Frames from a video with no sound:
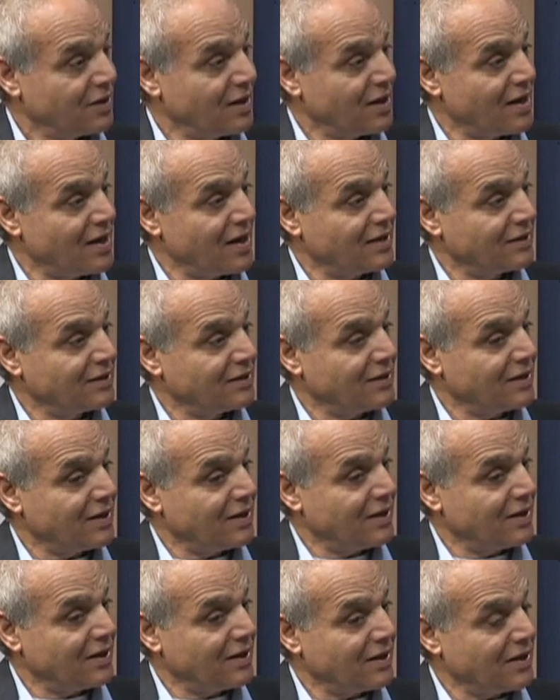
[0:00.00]
And,
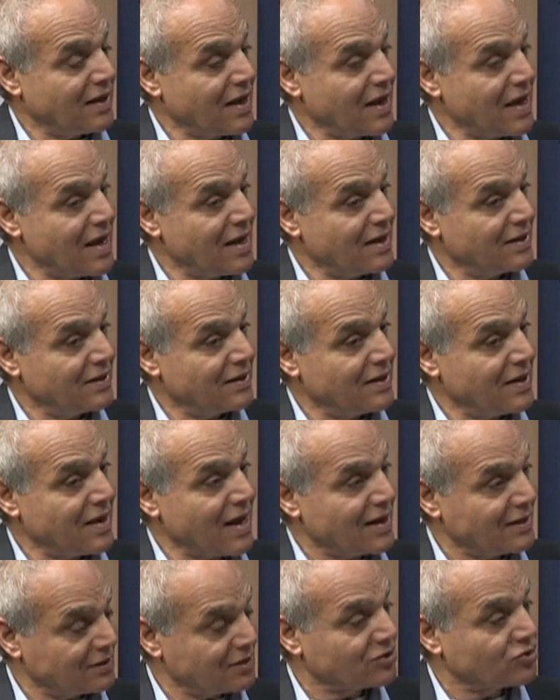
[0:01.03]
uh, and uh,
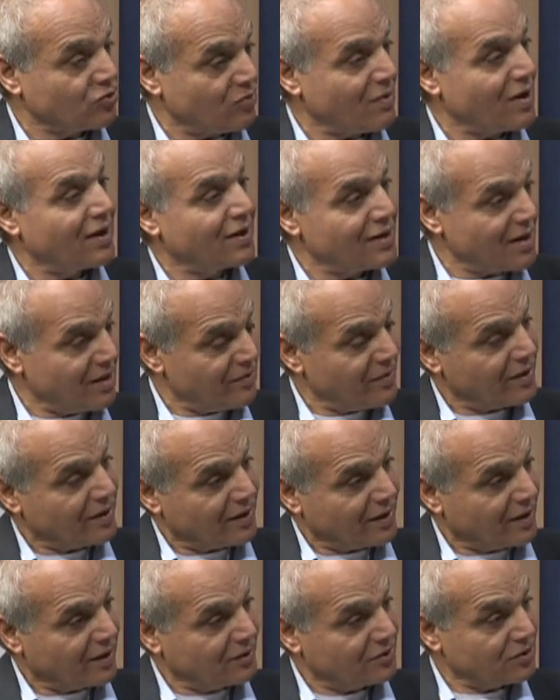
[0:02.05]
as a Somali
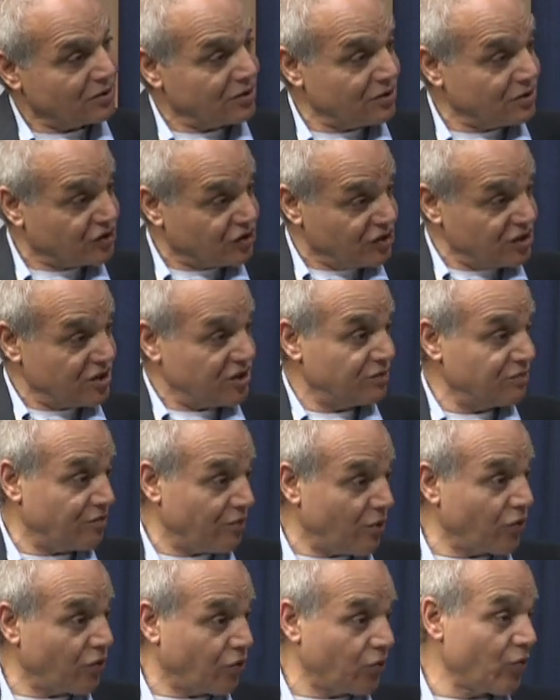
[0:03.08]
American, you see it
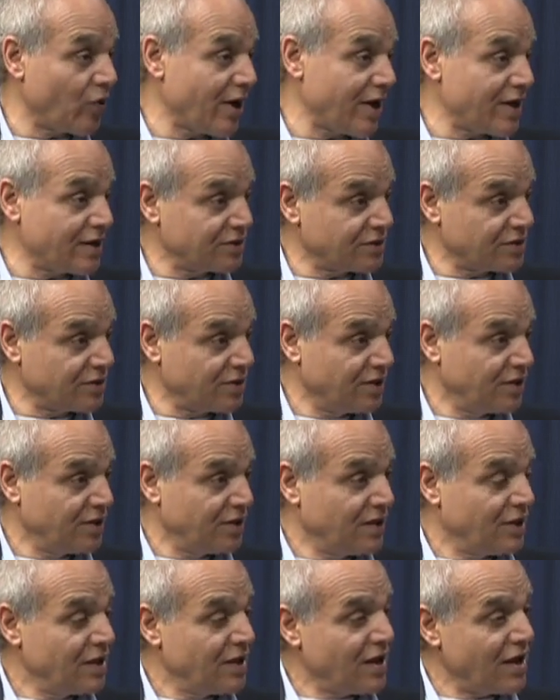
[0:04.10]
both ways.
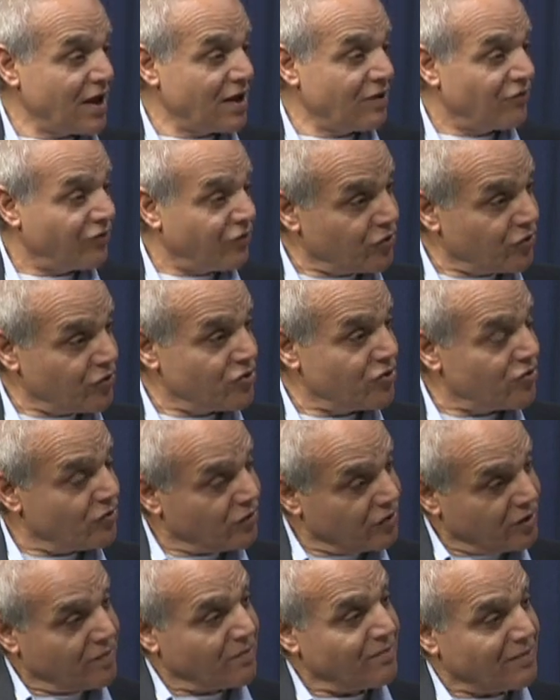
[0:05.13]
And
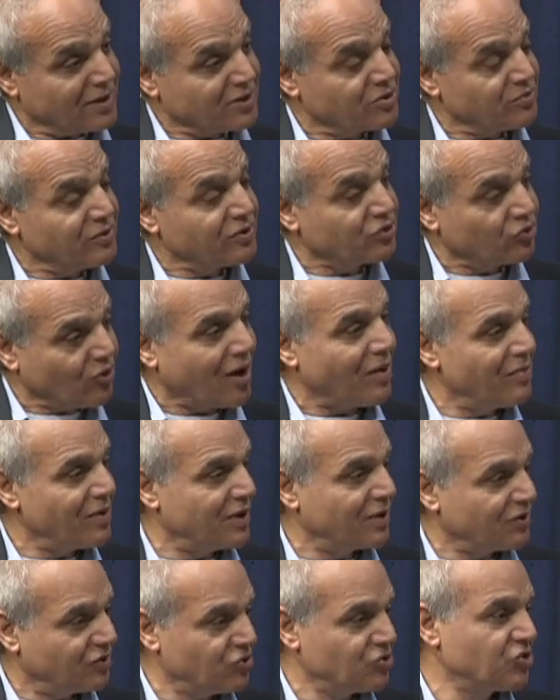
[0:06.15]
you, it must be
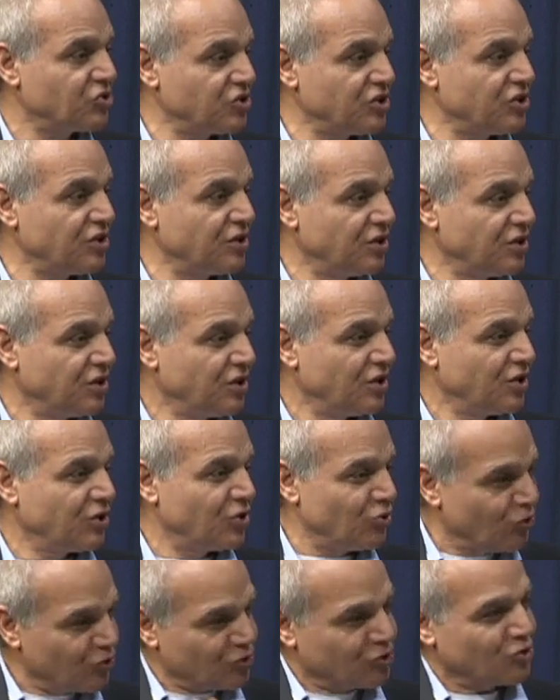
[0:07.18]
troubling to see
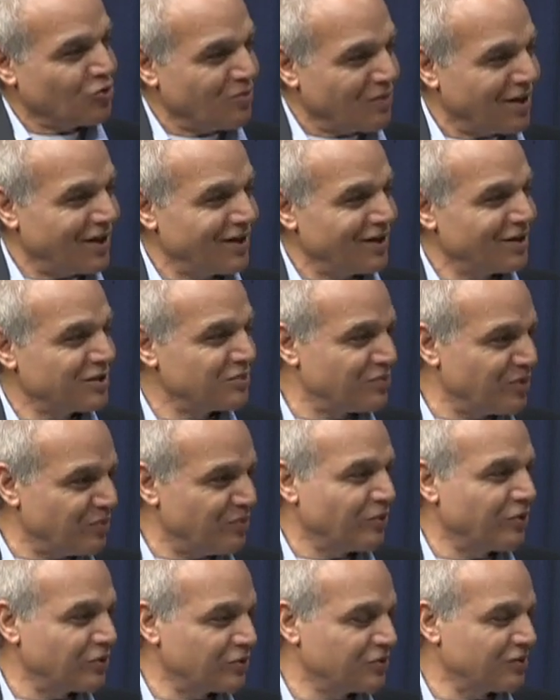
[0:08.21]
your Somalia has been
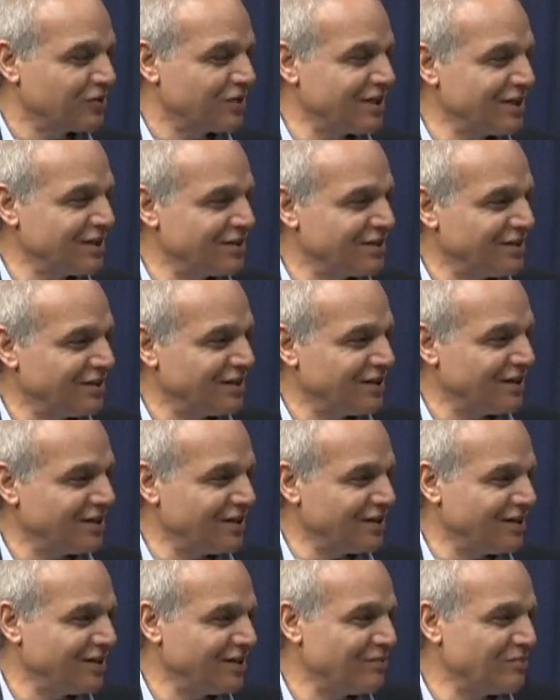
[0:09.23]
portrayed in
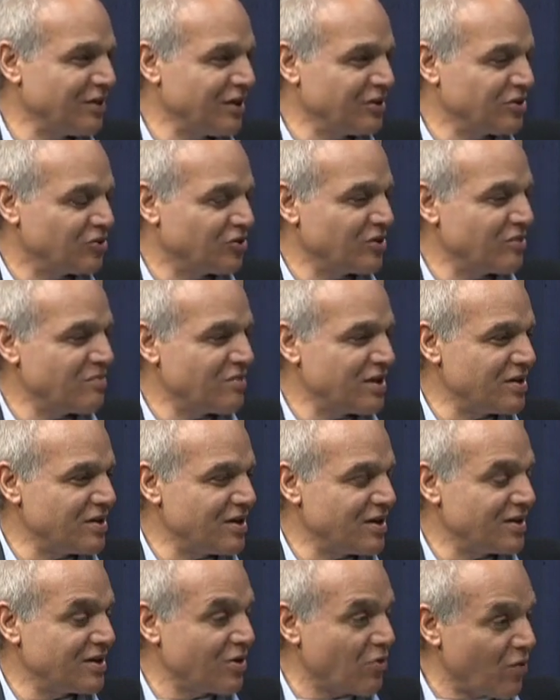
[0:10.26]
uh, mainstream
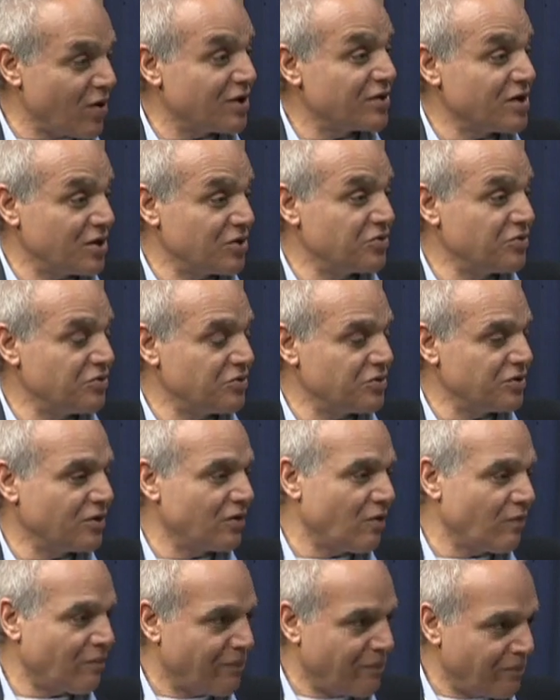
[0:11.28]
media the way they do, you
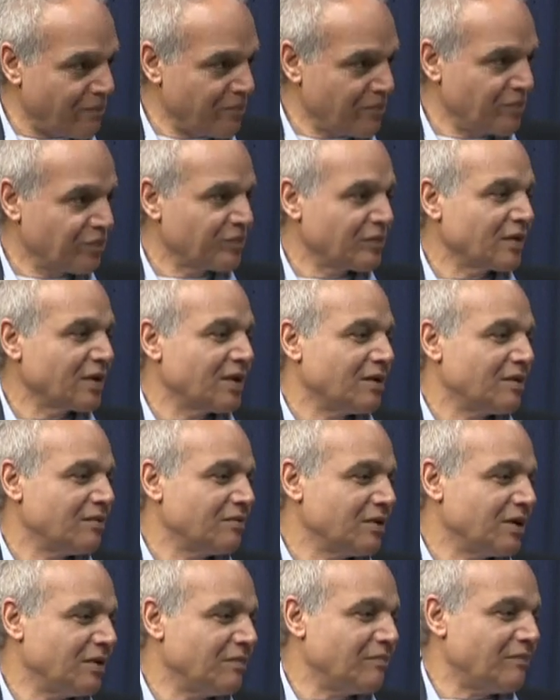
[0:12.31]
know,
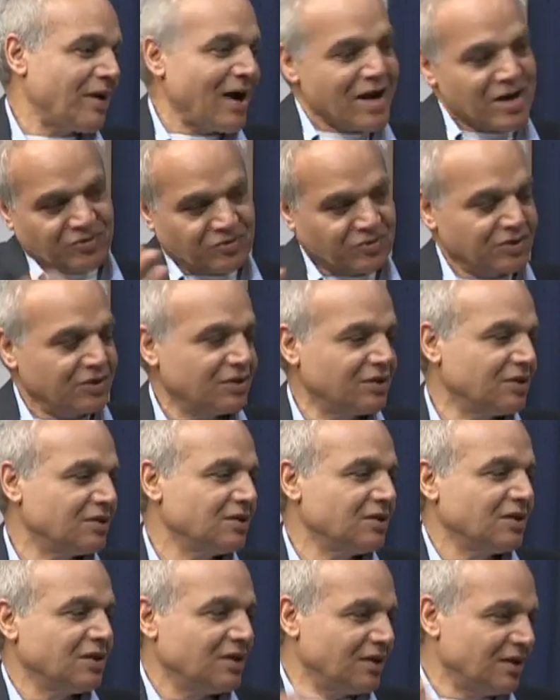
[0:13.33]
piety and
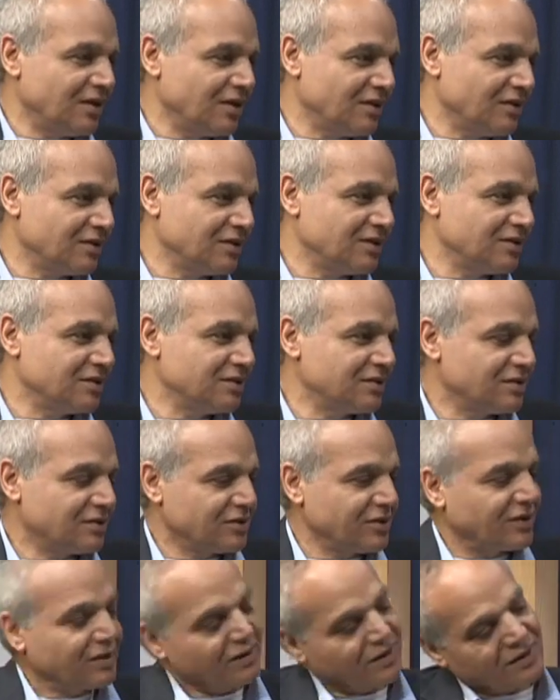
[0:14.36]
uh, you know,
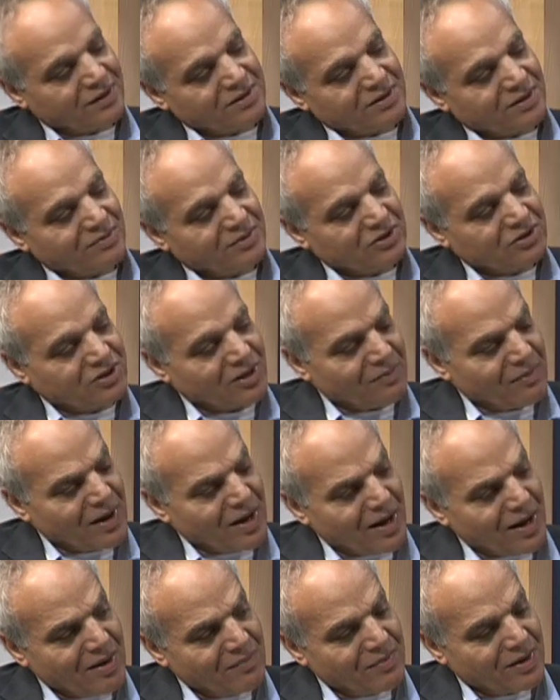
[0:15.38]
terrorism and
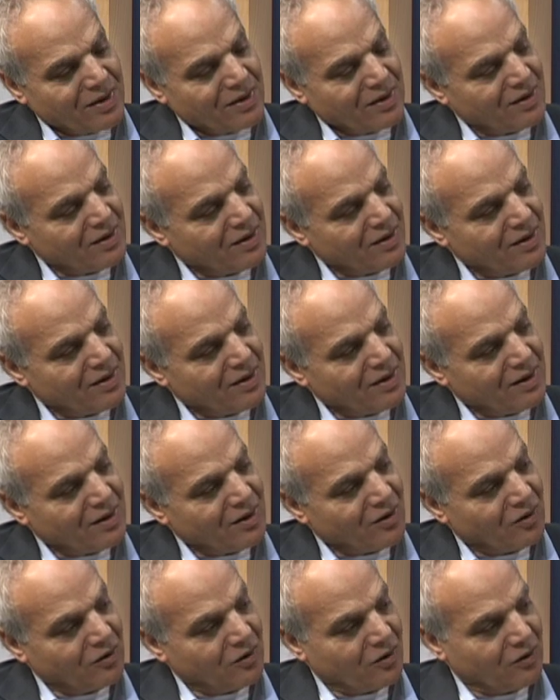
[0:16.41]
Shabab and, uh, and
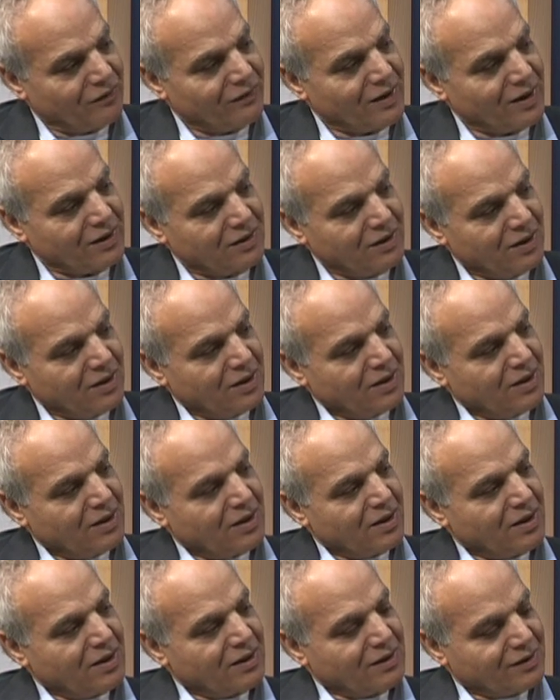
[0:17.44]
all of that.
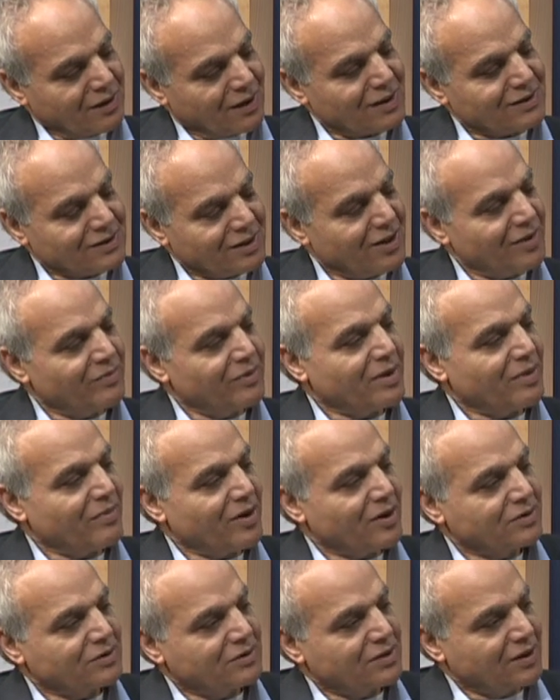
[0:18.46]
Uh, tell us a little bit
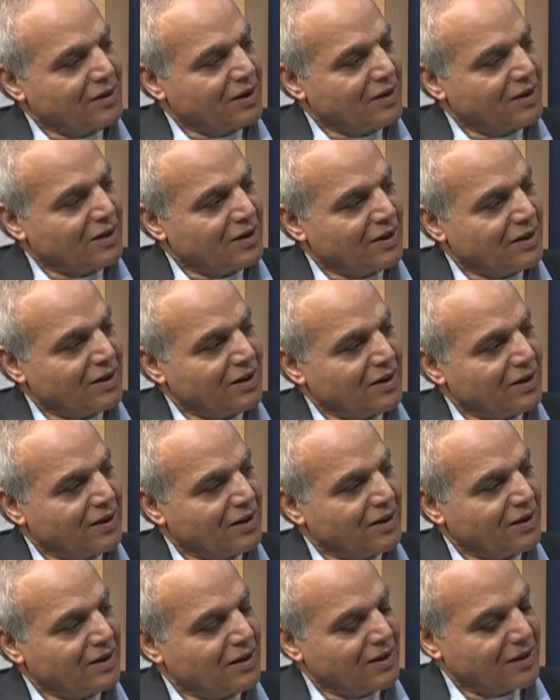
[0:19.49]
about
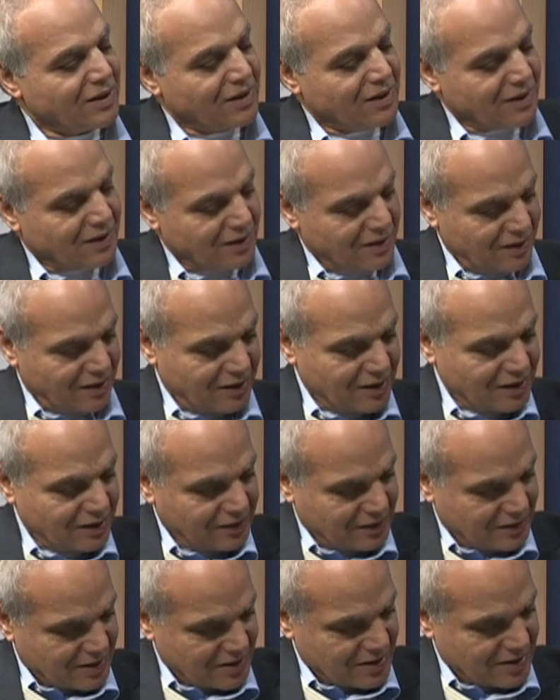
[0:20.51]
uh,
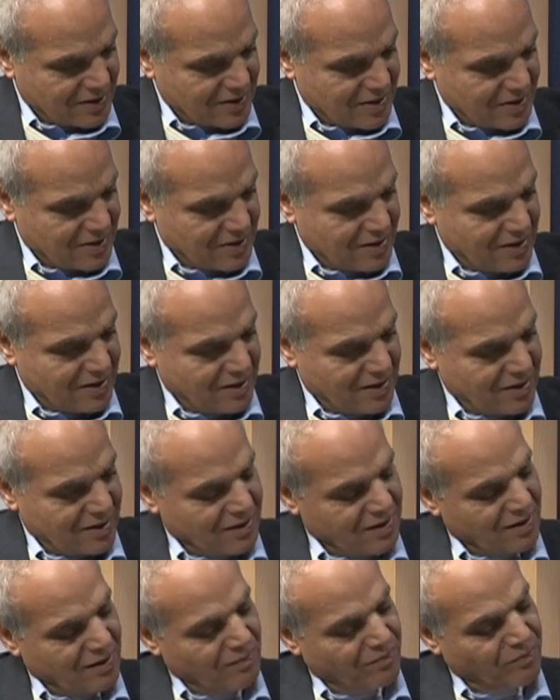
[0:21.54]
that uh,
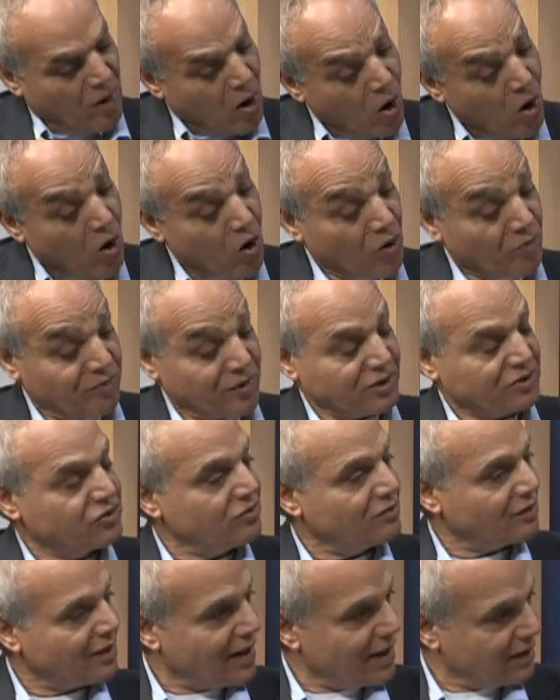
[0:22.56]
poem that
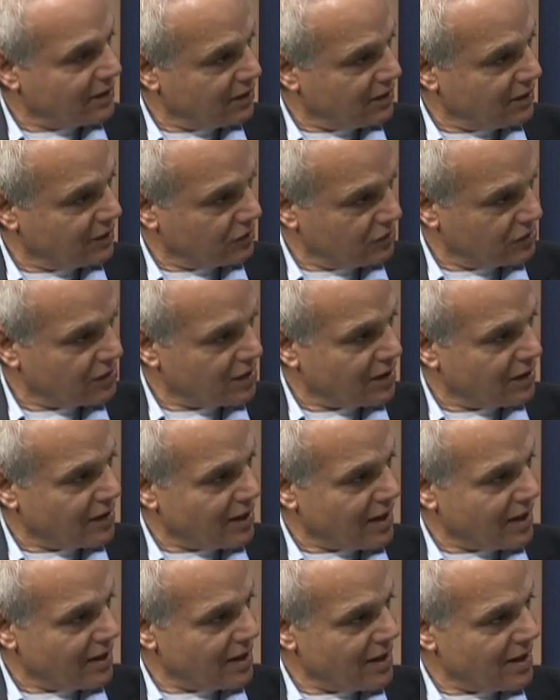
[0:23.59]
you read the other side
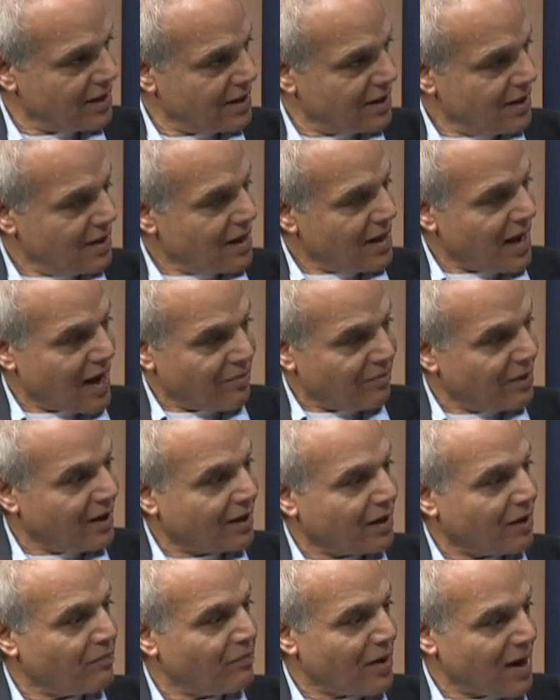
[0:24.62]
that day, mm-hmm. I'm
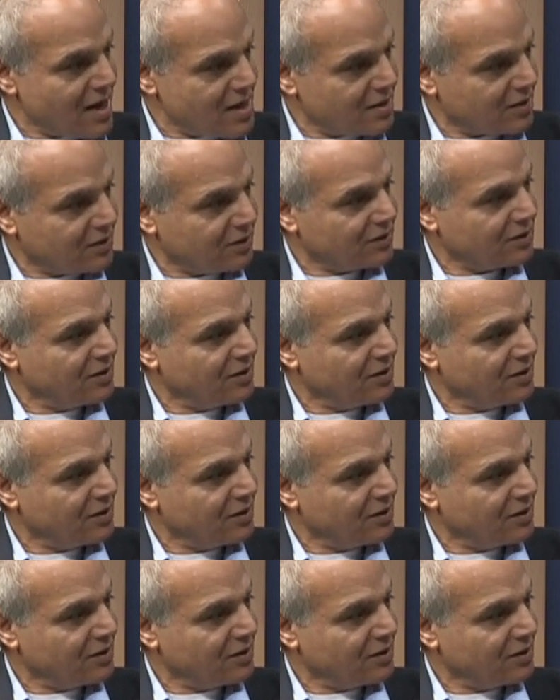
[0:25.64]
Not a Pirate.